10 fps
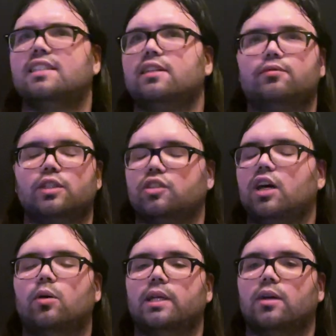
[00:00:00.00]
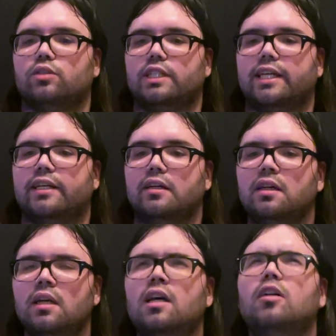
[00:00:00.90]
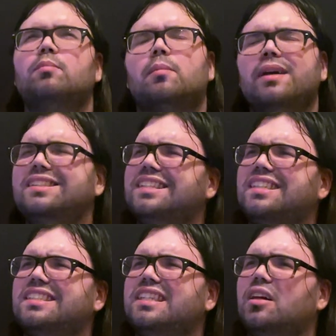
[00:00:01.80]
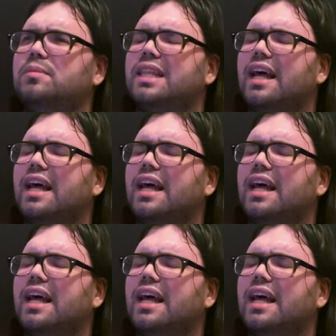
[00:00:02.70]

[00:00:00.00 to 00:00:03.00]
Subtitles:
I first saw it when I was a kid. My parents actually tell me that